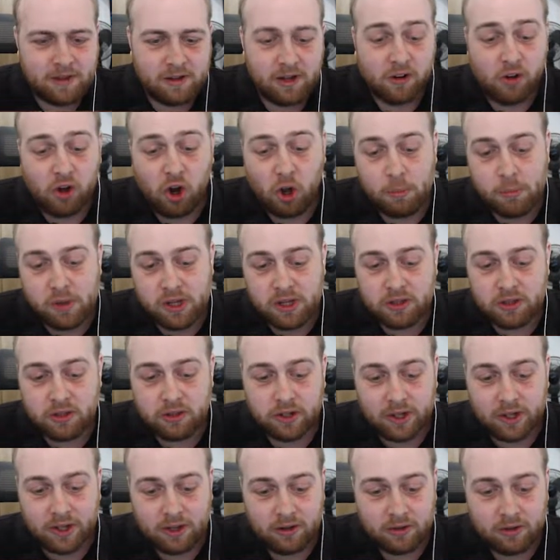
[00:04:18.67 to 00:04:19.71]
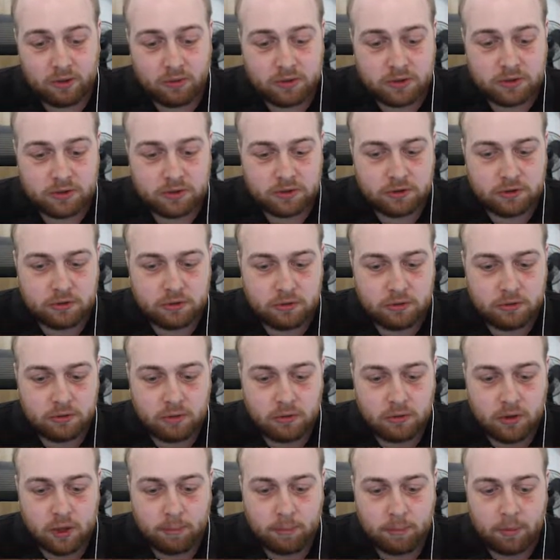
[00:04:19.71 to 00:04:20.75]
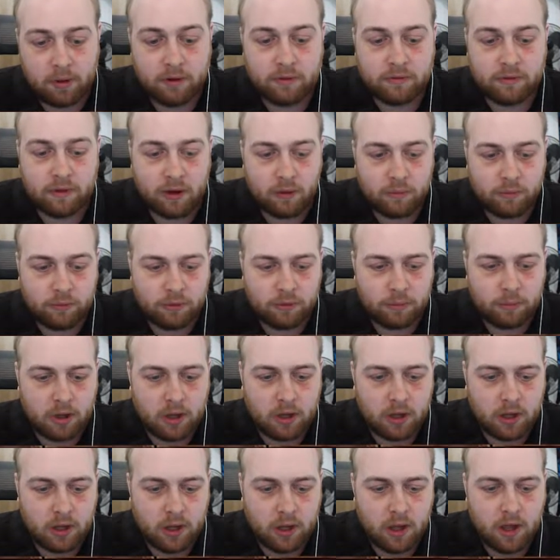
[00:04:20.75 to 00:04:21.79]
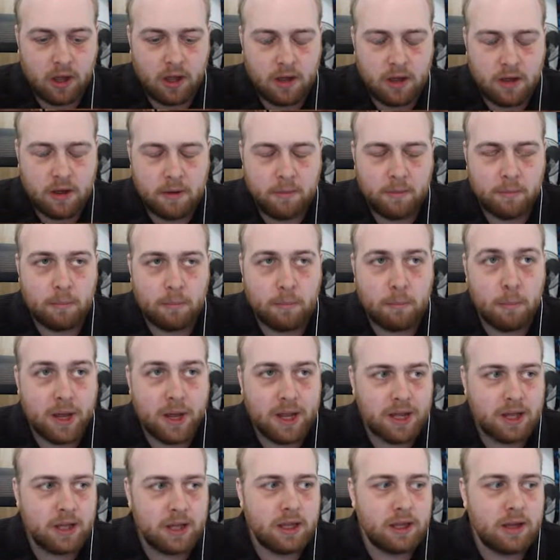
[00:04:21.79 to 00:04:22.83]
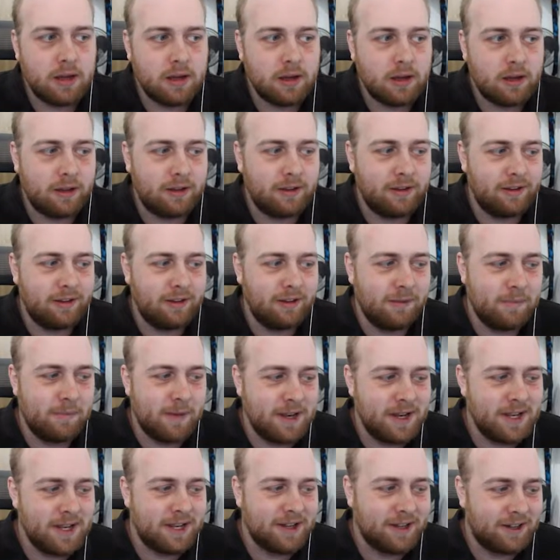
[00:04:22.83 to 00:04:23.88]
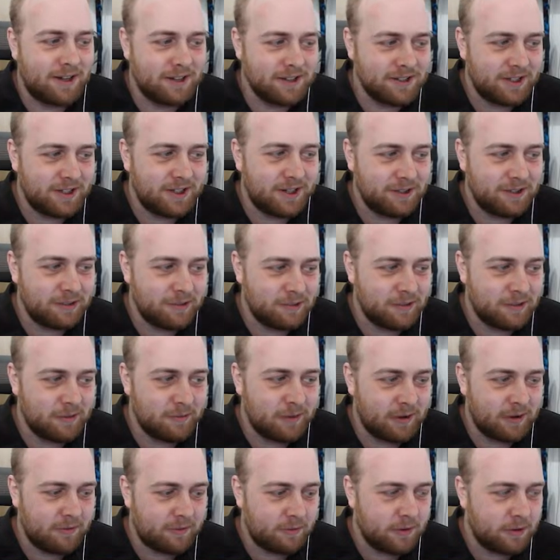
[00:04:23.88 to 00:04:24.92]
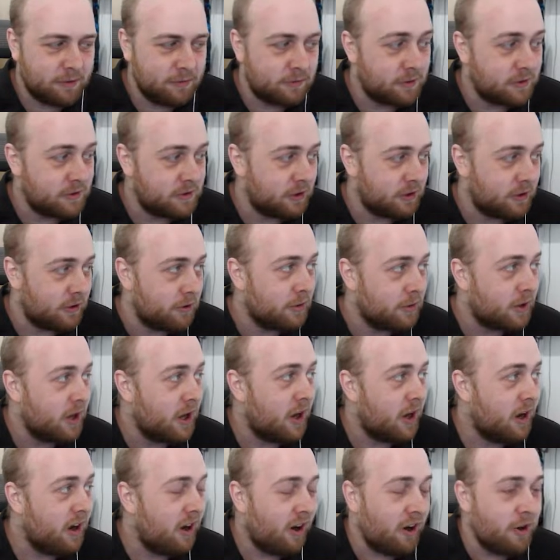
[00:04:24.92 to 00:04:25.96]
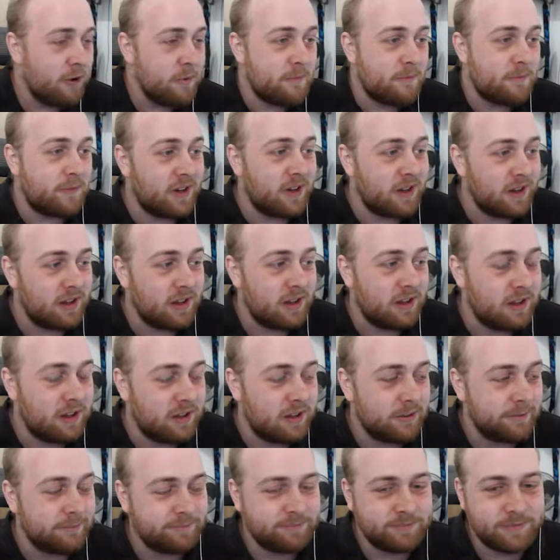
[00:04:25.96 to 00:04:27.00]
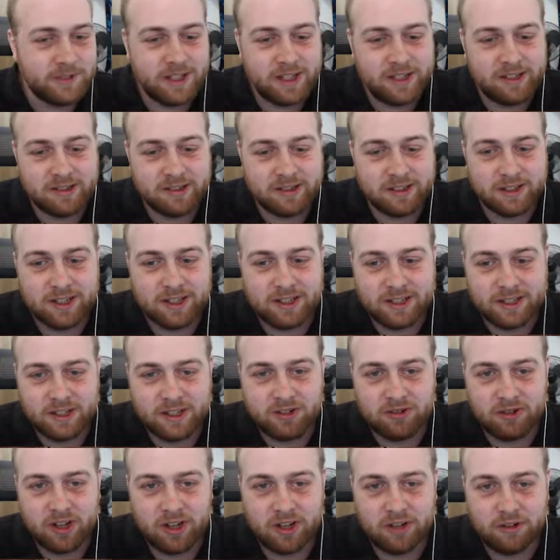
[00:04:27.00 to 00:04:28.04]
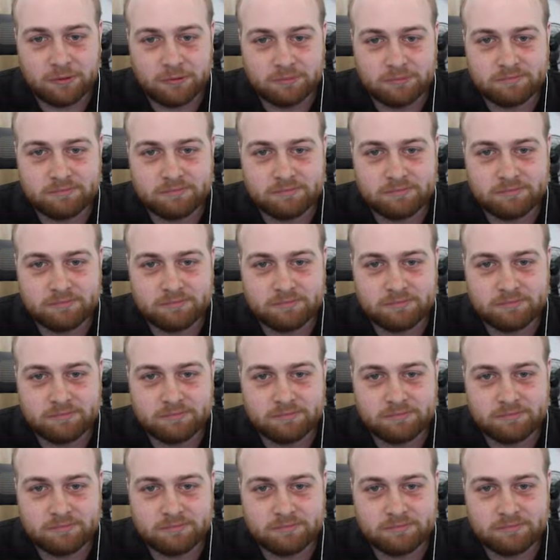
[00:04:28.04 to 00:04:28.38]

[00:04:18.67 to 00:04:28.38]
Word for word: I've got a minion now to buff up with my many cards I can use to buff with, so hopefully he doesn't kill it straight out.